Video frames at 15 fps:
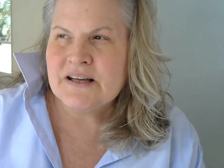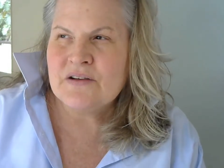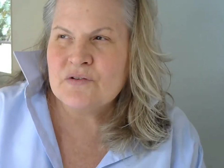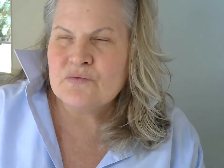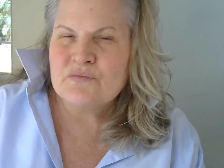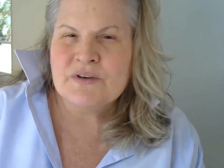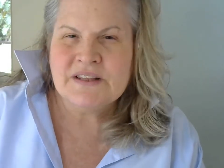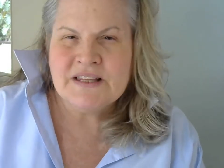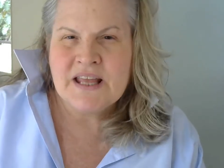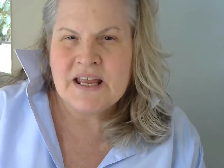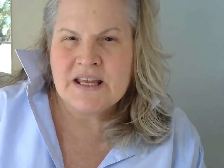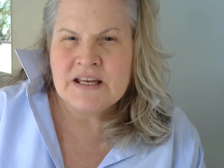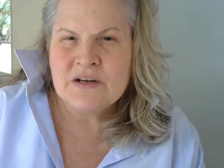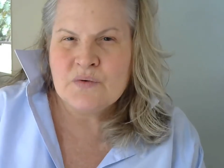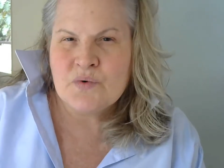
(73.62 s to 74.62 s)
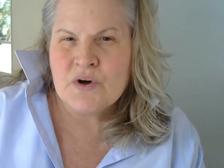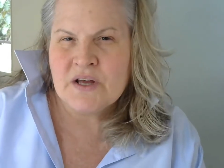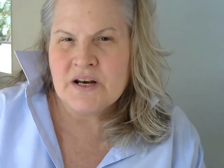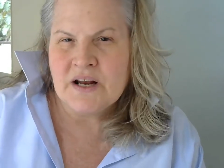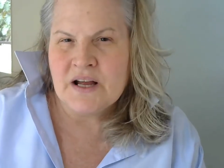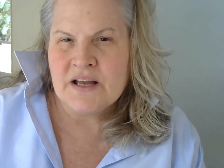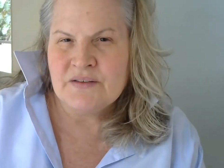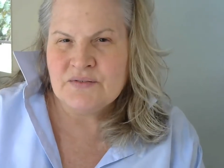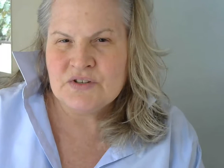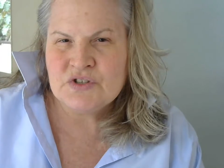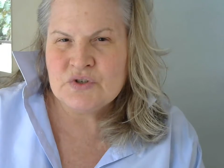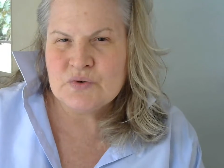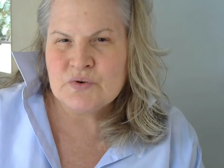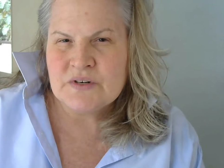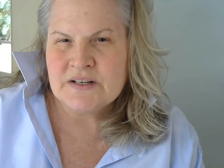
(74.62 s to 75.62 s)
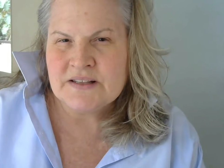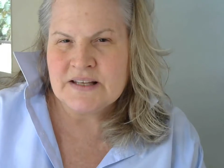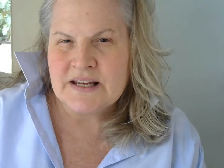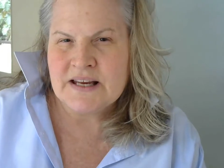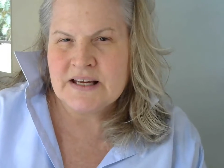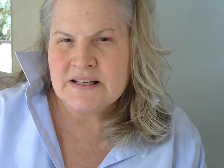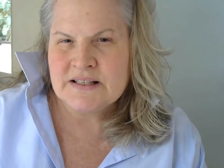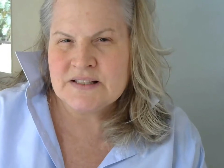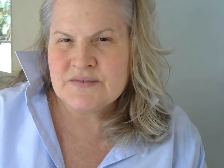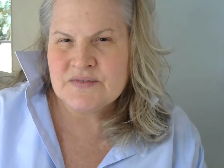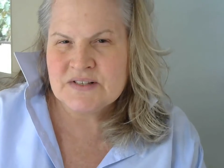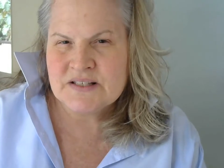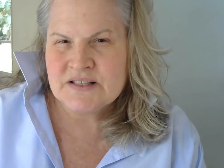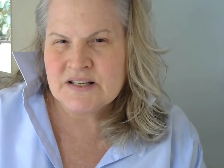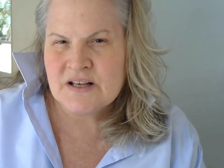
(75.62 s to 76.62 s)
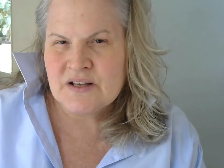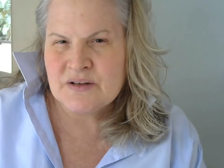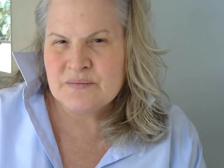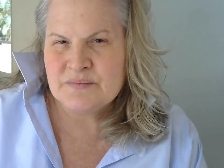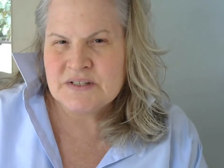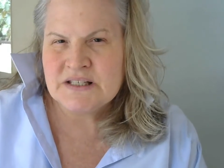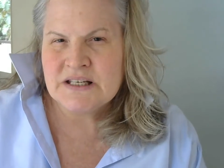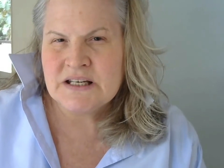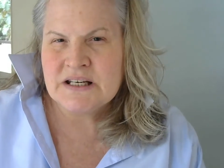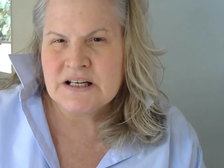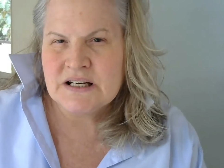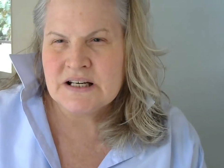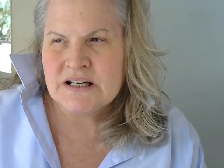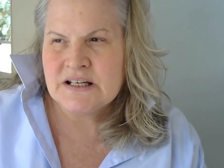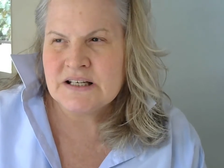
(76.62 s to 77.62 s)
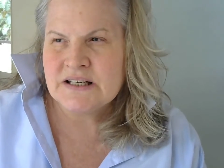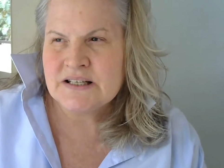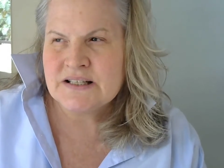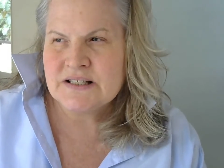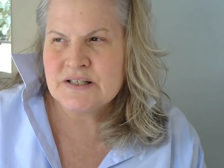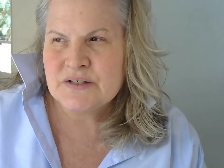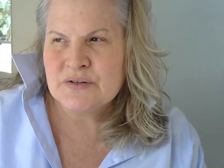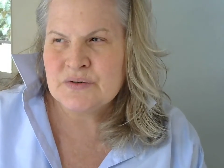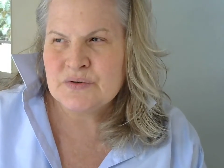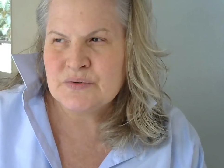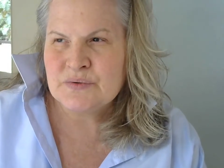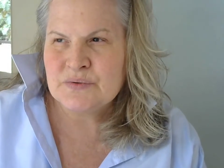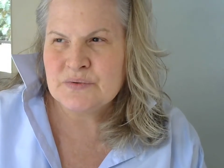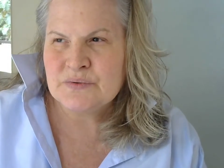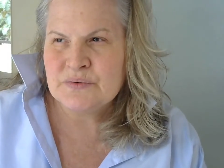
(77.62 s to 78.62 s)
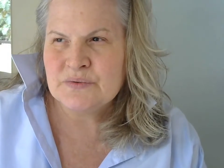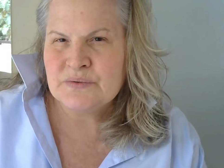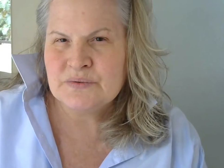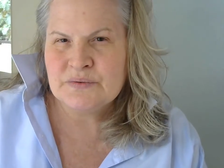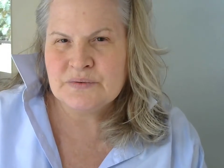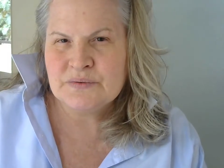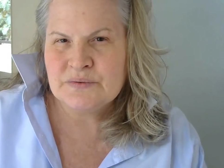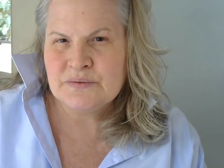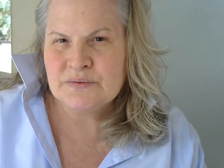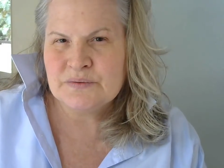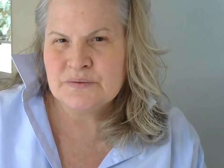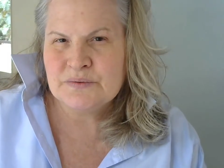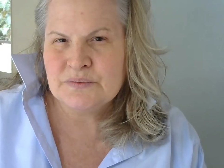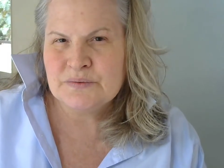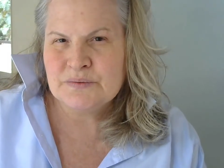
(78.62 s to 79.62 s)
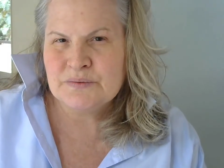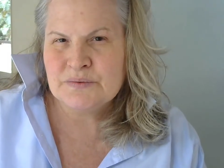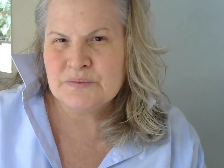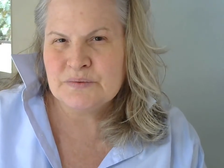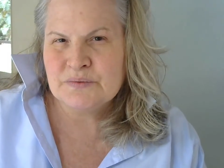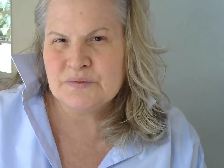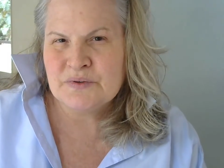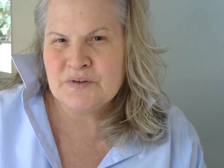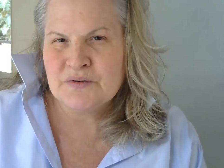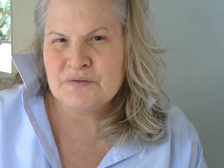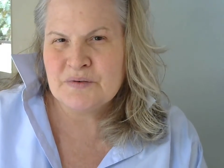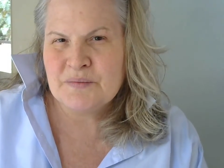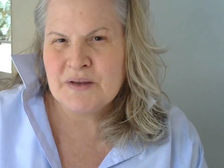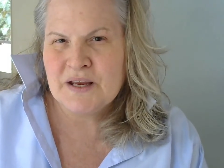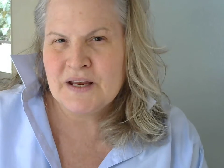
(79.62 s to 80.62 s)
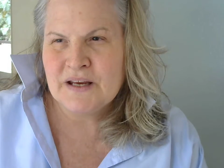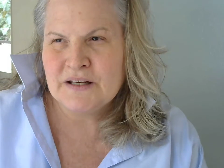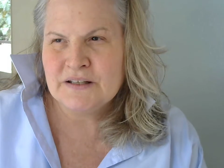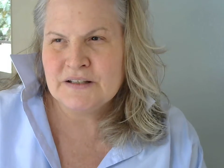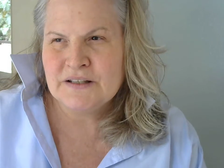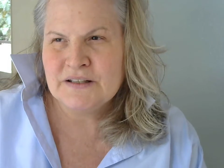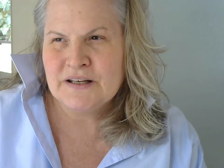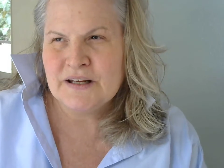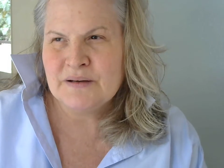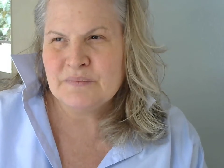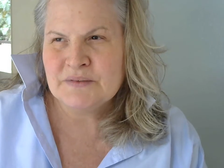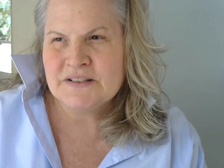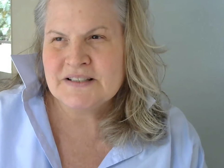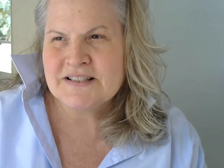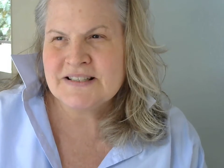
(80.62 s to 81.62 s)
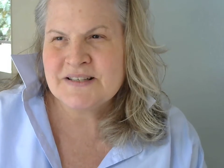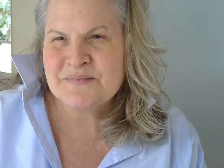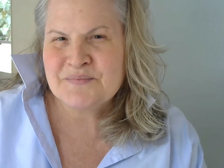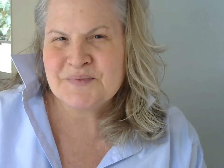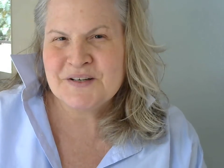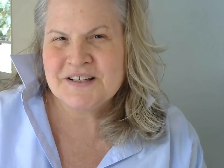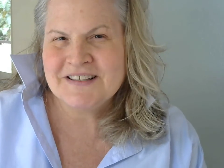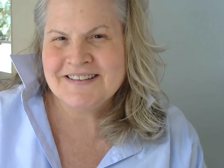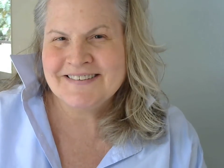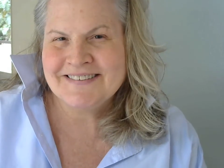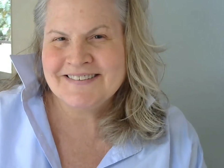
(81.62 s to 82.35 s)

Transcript: relaying what I've endured at the hands of some TIs who will remain nameless, but